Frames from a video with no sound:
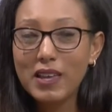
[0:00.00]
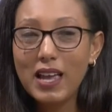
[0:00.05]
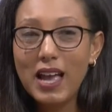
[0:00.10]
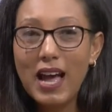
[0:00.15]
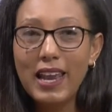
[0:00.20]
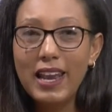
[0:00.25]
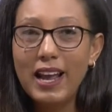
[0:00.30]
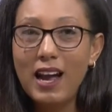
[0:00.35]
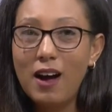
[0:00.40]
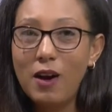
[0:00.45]

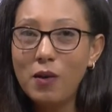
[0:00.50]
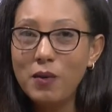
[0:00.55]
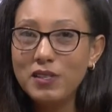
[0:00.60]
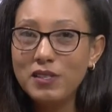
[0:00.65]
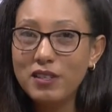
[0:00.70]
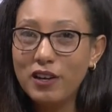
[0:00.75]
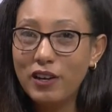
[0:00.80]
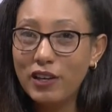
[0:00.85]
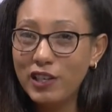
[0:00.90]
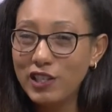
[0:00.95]
And I
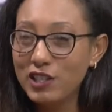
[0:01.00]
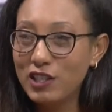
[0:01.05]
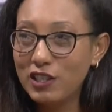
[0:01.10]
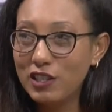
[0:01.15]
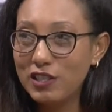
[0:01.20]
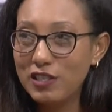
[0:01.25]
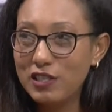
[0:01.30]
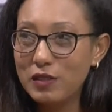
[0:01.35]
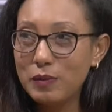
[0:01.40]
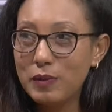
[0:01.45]
always urge the
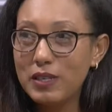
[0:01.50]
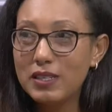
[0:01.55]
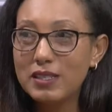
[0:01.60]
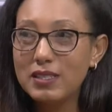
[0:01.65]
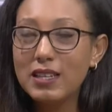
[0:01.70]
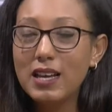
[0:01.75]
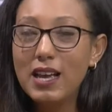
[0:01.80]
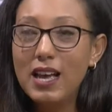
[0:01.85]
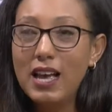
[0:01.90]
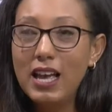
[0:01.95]
customers
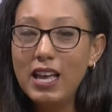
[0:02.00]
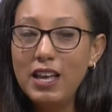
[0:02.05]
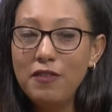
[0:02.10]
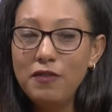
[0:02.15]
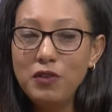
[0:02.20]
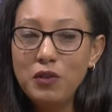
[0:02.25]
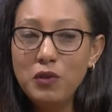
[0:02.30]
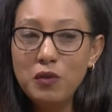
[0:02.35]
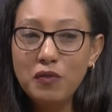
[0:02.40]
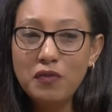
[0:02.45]
if
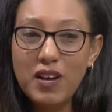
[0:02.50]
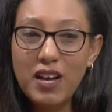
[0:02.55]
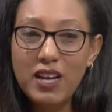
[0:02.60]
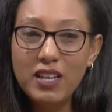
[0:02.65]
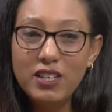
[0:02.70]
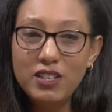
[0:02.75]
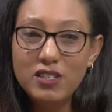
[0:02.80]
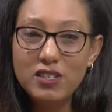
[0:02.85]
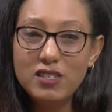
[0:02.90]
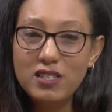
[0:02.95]
you
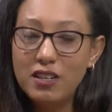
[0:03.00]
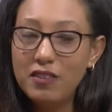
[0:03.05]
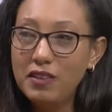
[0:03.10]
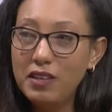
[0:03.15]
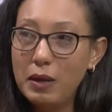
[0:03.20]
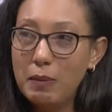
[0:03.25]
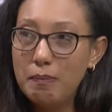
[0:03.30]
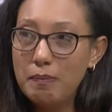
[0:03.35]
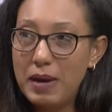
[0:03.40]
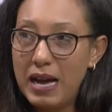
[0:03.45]
find yourself
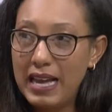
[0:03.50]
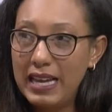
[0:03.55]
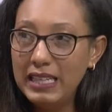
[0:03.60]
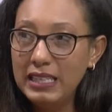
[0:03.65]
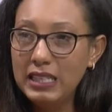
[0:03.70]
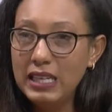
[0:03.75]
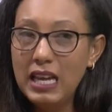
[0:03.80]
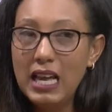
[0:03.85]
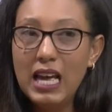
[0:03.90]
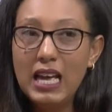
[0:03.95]
in bank,
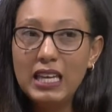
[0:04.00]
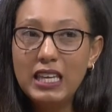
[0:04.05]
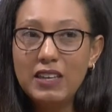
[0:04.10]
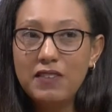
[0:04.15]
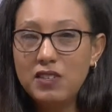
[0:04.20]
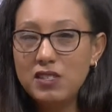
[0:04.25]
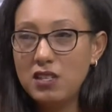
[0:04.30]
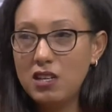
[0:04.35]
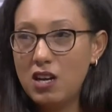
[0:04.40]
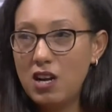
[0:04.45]
give
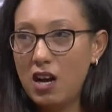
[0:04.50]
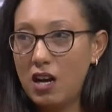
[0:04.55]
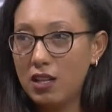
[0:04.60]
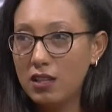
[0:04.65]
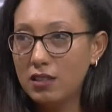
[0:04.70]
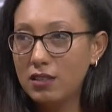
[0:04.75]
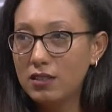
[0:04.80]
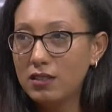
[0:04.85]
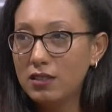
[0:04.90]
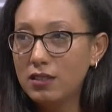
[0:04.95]
us a call
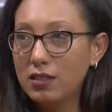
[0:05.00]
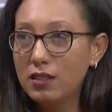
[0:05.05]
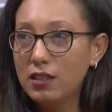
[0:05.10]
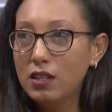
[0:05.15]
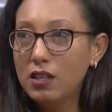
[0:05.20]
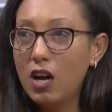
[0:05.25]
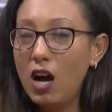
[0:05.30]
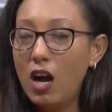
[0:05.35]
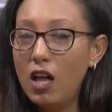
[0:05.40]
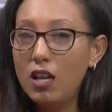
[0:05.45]

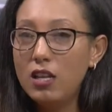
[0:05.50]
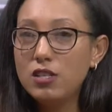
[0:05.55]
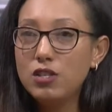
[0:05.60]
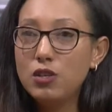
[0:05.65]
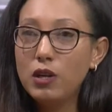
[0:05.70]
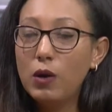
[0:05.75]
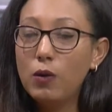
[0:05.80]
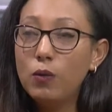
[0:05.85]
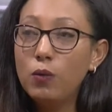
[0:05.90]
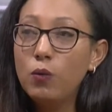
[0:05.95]
us so
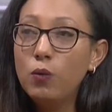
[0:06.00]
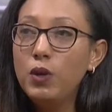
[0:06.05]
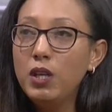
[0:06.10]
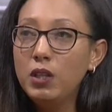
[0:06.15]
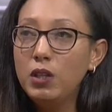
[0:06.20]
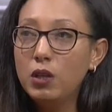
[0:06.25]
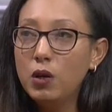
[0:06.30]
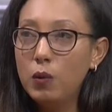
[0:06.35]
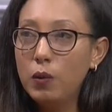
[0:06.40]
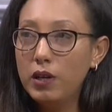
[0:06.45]
that we
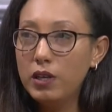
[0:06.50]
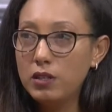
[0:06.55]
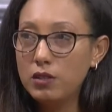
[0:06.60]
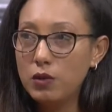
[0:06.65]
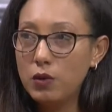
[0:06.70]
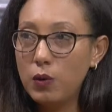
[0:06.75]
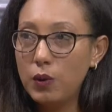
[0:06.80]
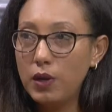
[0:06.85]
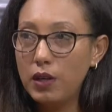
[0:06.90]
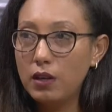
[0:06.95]
know what is
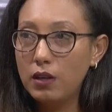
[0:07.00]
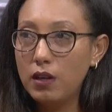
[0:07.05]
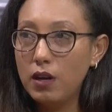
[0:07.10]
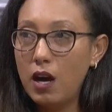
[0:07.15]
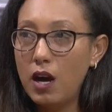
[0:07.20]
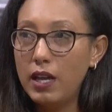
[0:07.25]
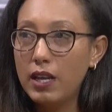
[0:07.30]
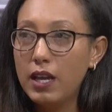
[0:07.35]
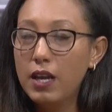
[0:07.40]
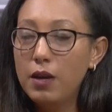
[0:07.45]
going
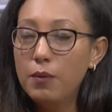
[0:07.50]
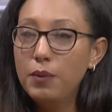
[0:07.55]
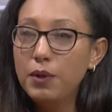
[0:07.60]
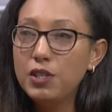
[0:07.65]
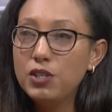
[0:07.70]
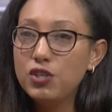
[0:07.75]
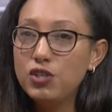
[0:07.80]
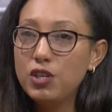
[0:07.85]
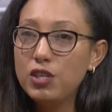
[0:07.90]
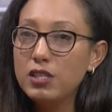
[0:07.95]
on.
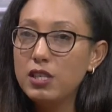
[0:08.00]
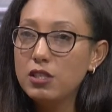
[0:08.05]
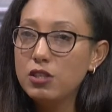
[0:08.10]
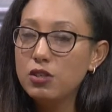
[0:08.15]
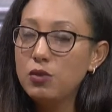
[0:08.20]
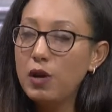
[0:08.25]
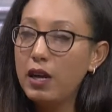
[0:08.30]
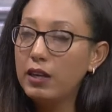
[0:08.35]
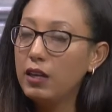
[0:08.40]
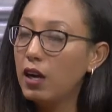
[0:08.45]
Because just as
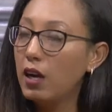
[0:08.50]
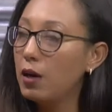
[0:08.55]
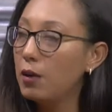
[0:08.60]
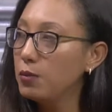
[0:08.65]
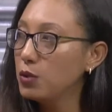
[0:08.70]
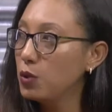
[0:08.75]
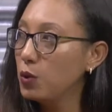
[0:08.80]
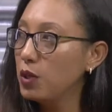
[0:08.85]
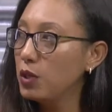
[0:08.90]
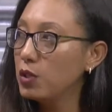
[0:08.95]
you had come
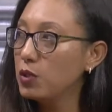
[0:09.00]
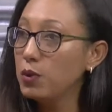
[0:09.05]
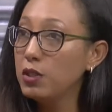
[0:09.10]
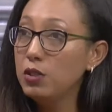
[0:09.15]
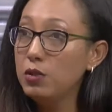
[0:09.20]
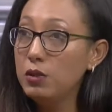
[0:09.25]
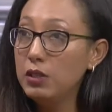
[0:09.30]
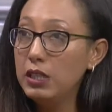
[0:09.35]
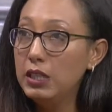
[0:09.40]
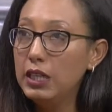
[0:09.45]
to us when
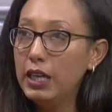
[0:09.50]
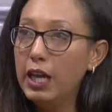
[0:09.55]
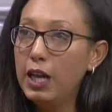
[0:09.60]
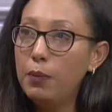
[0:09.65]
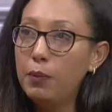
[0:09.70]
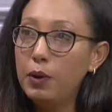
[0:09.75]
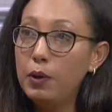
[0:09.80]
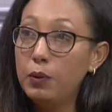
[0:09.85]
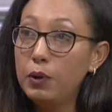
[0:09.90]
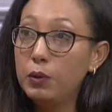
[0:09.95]
you needed
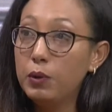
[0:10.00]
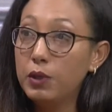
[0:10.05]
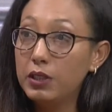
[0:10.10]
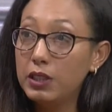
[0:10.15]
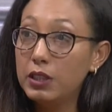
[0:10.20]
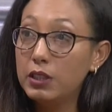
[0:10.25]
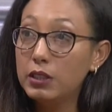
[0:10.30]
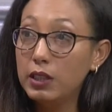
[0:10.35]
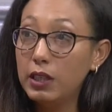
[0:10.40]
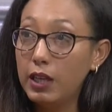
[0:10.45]
help and we were
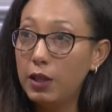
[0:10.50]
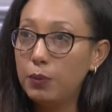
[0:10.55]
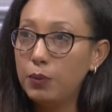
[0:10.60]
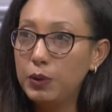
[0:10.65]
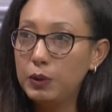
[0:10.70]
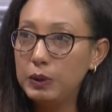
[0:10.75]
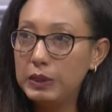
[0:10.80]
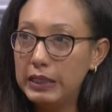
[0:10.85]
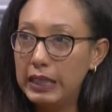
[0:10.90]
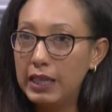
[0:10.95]
there to help
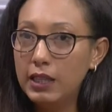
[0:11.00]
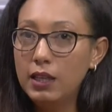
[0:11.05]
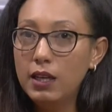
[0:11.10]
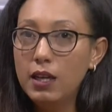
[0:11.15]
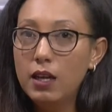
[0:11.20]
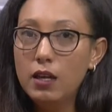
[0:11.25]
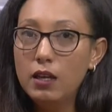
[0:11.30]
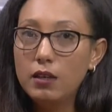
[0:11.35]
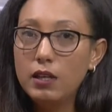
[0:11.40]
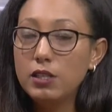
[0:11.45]
you then,
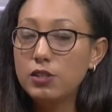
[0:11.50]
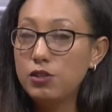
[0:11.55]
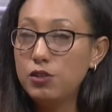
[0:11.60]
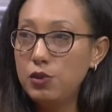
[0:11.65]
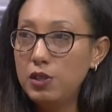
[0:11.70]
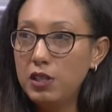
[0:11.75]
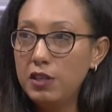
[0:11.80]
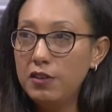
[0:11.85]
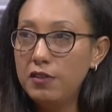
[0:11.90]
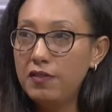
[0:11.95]
because you
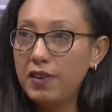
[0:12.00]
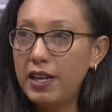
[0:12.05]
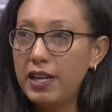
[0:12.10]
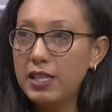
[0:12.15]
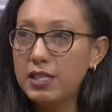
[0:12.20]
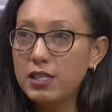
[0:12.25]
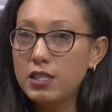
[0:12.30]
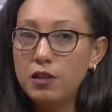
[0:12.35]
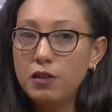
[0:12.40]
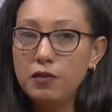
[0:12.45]
needed
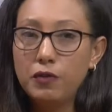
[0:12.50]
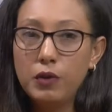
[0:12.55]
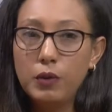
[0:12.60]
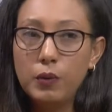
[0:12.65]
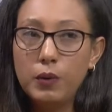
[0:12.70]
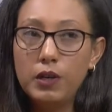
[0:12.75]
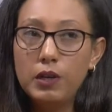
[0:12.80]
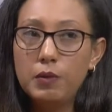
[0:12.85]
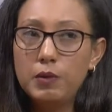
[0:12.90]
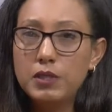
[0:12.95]
financing for
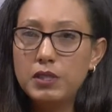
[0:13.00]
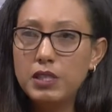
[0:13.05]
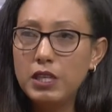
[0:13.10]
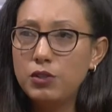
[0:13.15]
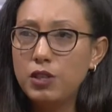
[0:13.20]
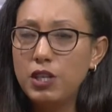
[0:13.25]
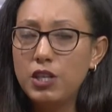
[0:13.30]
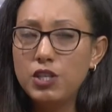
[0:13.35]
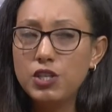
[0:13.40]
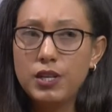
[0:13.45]
whatever it was
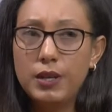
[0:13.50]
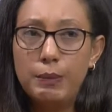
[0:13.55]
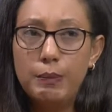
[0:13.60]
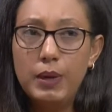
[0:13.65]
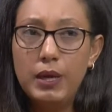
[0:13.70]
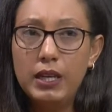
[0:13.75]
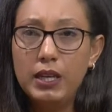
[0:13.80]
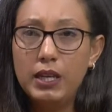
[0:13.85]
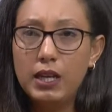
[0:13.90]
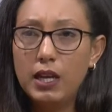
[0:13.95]
education,
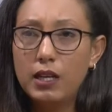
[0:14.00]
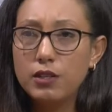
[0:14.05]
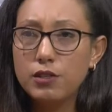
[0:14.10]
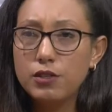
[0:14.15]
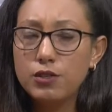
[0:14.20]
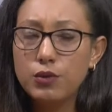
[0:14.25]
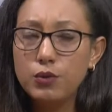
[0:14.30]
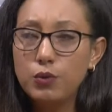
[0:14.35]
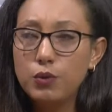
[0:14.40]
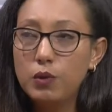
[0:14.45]
medical,
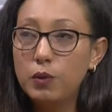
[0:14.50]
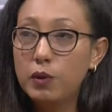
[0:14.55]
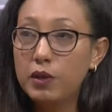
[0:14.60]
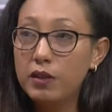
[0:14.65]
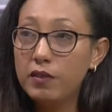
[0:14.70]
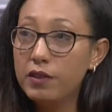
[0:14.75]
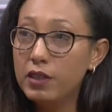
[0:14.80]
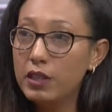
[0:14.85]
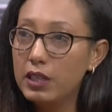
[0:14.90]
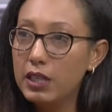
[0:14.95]
school,
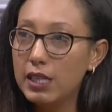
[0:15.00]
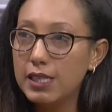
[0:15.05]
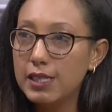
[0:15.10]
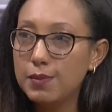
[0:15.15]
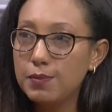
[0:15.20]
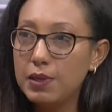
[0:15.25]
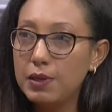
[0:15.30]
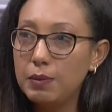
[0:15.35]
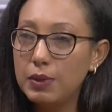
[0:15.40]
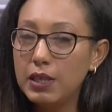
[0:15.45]
whatever the case
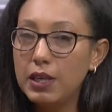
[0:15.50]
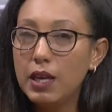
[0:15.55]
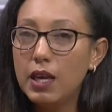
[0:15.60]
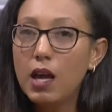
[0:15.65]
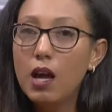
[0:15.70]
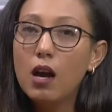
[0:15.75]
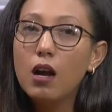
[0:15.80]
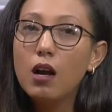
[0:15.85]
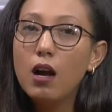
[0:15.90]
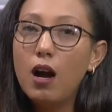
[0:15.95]
may be,
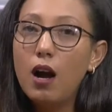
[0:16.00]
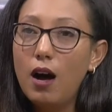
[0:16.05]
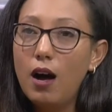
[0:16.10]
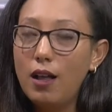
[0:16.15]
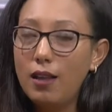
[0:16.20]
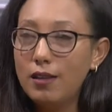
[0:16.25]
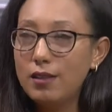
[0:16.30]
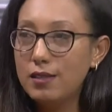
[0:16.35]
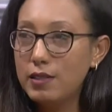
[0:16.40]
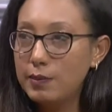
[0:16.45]

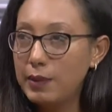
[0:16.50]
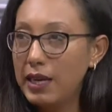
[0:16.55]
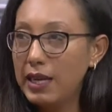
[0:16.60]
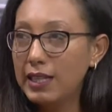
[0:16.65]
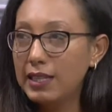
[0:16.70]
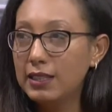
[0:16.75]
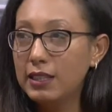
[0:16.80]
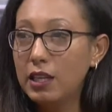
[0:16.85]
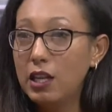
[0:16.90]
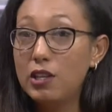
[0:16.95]
call us back
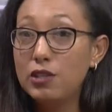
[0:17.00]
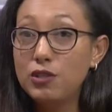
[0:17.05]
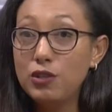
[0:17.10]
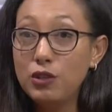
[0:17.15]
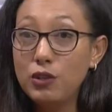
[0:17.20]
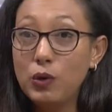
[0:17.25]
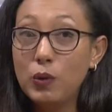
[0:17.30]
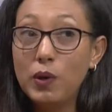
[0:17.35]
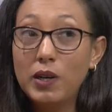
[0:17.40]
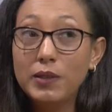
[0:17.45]
and tell us, you
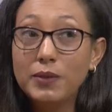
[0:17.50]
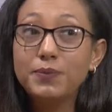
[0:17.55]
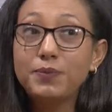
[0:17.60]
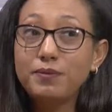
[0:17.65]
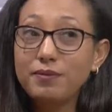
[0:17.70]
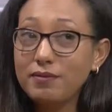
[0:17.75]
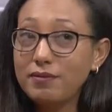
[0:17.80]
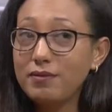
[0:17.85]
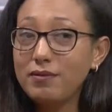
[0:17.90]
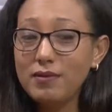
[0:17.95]
know what,
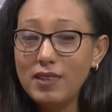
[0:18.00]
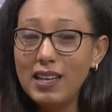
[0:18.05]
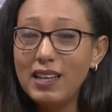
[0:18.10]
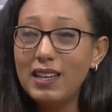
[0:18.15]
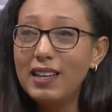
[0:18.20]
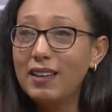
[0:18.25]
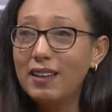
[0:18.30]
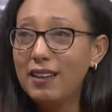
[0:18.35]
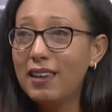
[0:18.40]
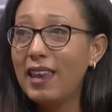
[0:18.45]

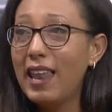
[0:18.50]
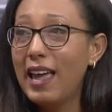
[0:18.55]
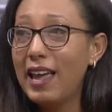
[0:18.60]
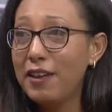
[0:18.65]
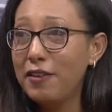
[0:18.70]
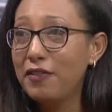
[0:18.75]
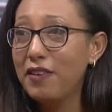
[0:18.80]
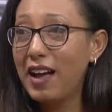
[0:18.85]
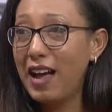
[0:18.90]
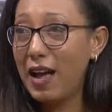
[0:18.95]

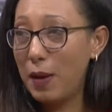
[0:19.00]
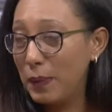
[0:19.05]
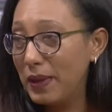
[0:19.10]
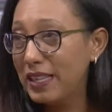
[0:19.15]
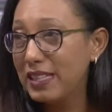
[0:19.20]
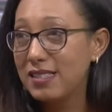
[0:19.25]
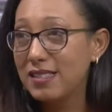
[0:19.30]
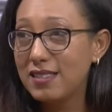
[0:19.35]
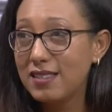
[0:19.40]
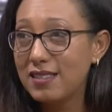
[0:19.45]
life
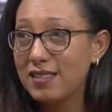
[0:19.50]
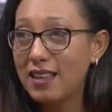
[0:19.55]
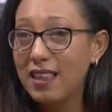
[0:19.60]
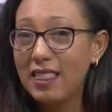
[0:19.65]
happens.